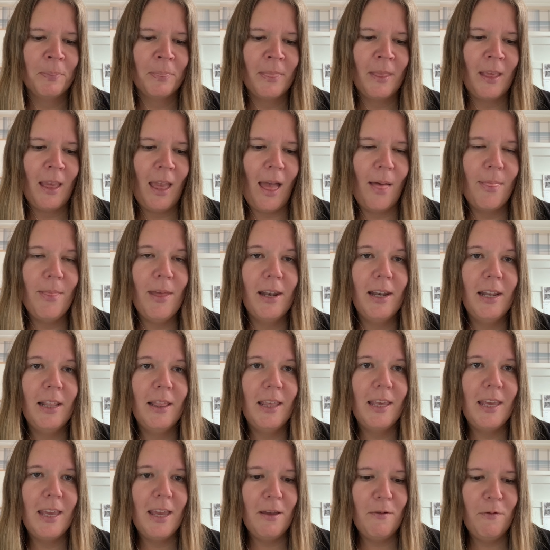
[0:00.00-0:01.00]
And then in
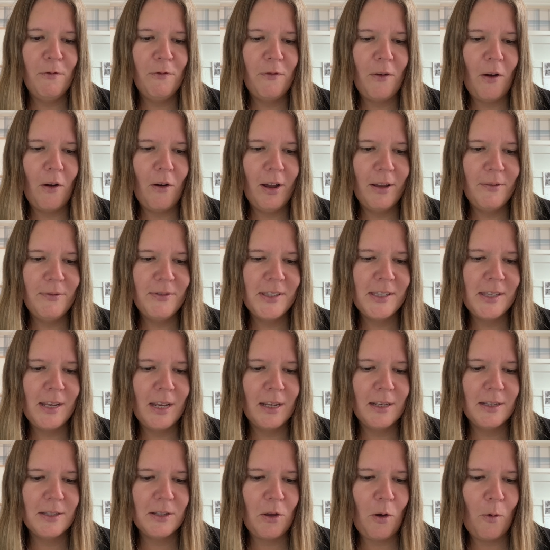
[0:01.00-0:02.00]
the Year
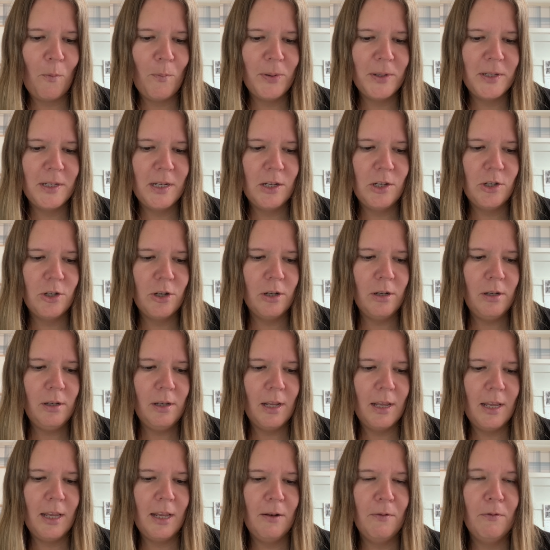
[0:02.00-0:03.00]
5-6 competition,
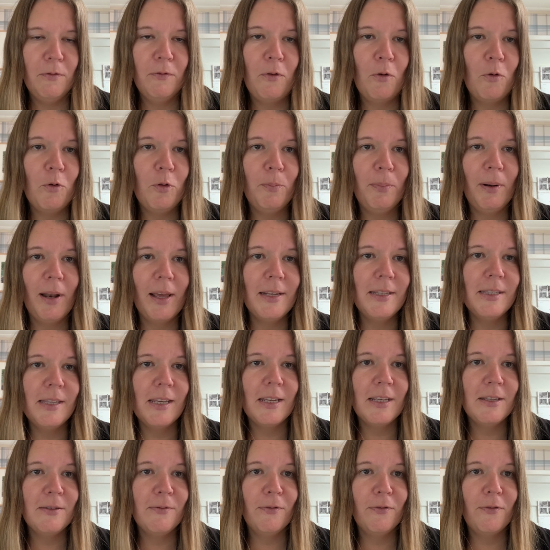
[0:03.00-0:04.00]
in 4th place
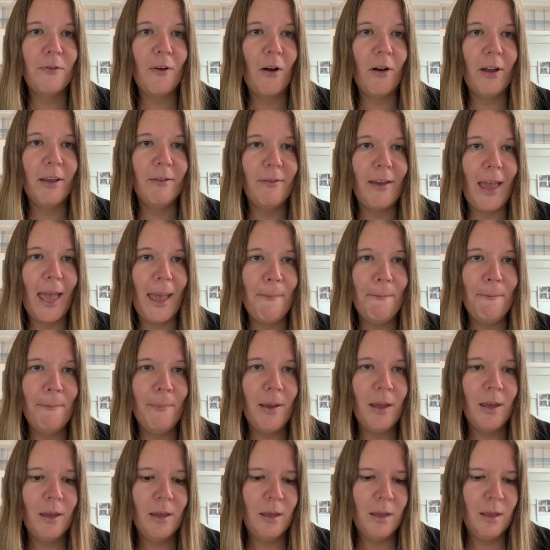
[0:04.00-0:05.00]
is 5M,
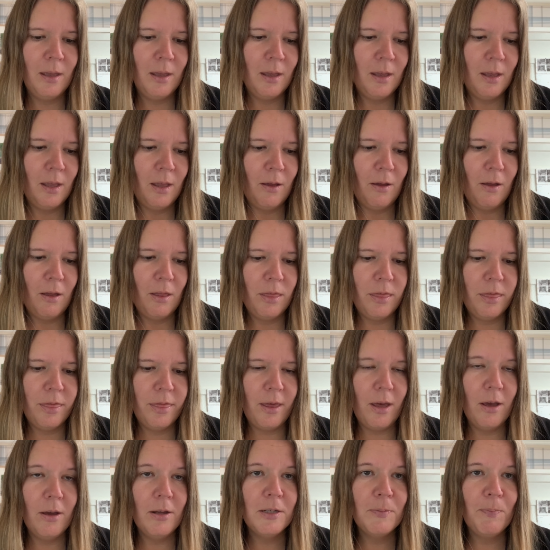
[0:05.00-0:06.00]

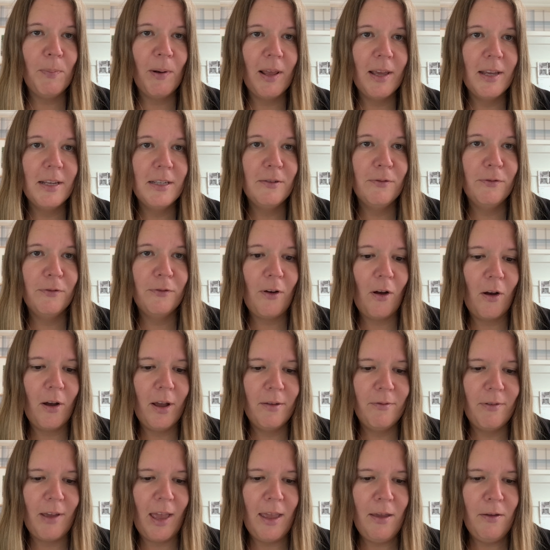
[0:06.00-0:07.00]
3rd place
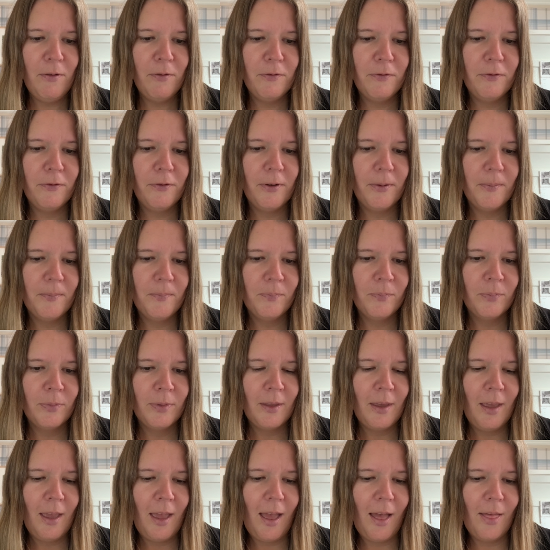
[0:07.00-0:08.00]
5F,
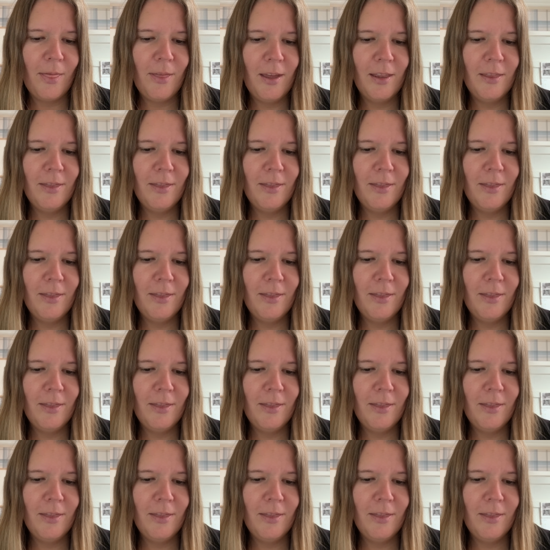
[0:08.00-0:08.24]
and then